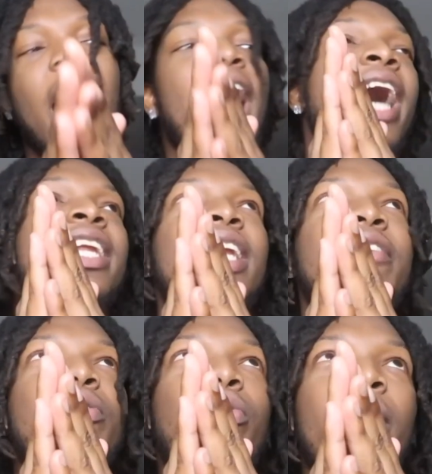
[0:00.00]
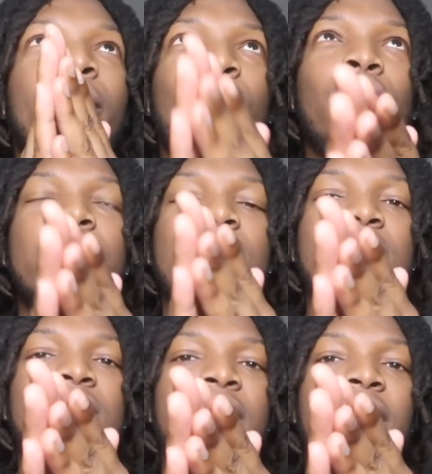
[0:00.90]
I never went more than,
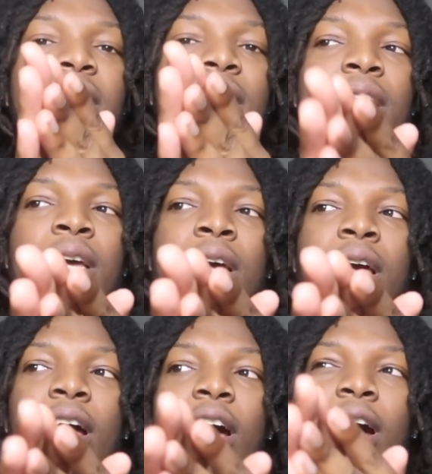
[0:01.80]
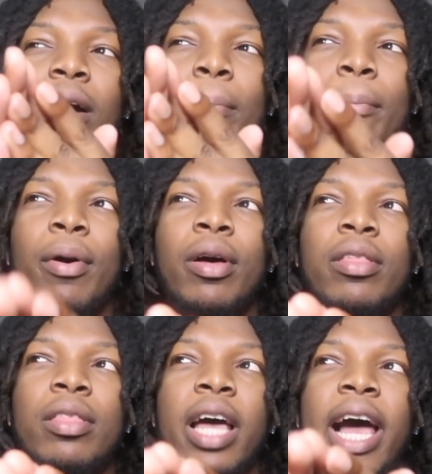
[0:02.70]
say, a
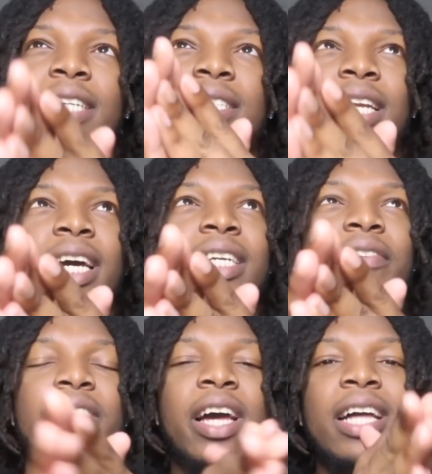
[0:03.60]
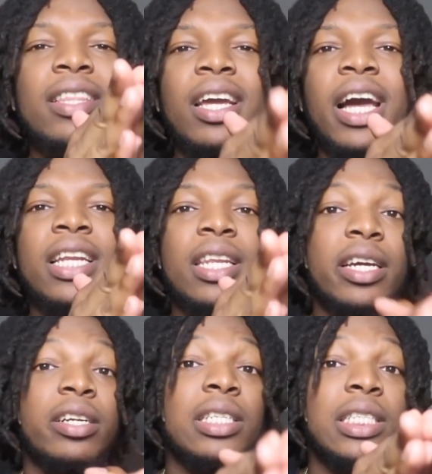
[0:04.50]
month. Actually, not even. I think I
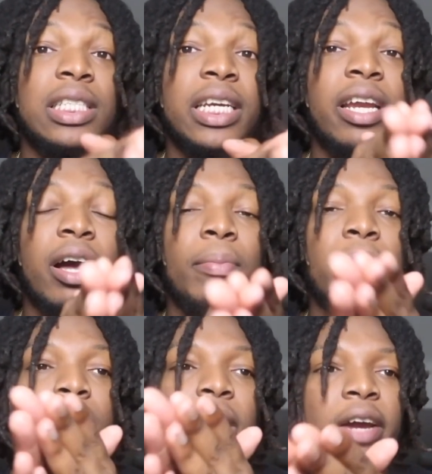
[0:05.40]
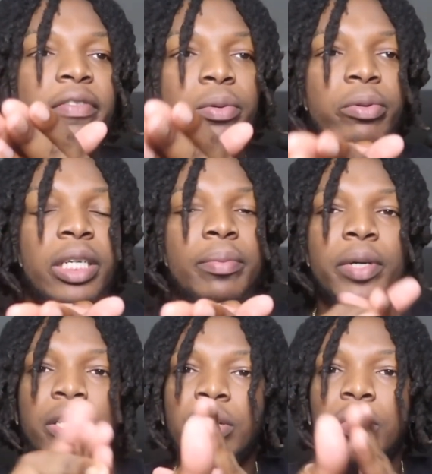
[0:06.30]
literally did upload every week, but
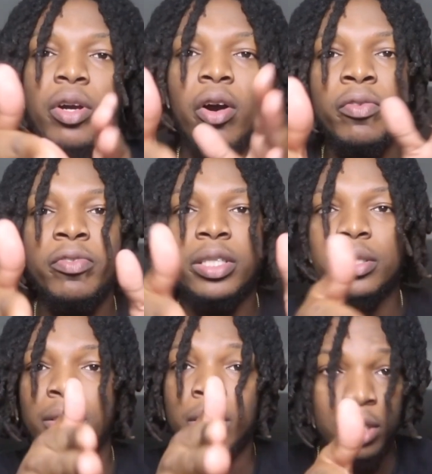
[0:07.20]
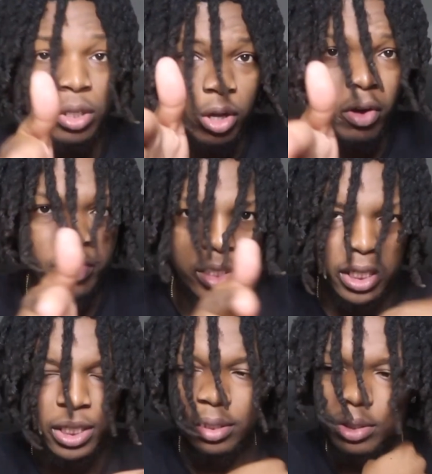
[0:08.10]
you know, COVID
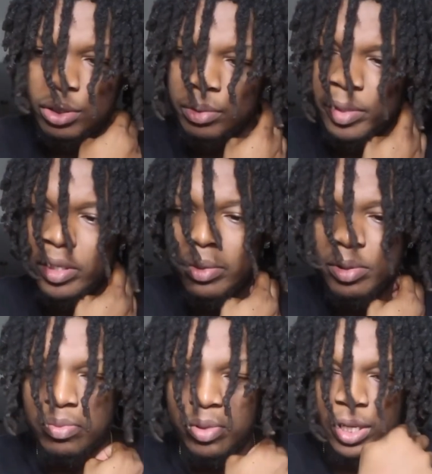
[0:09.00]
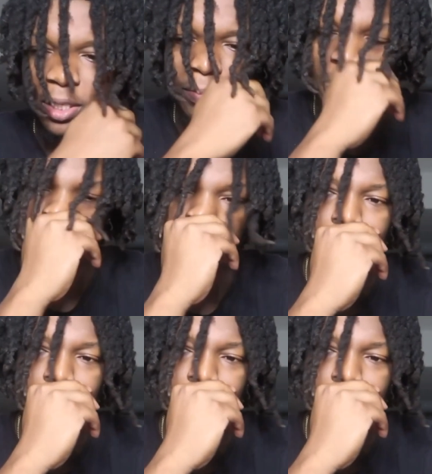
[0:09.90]
did, you know, mess up some things. But even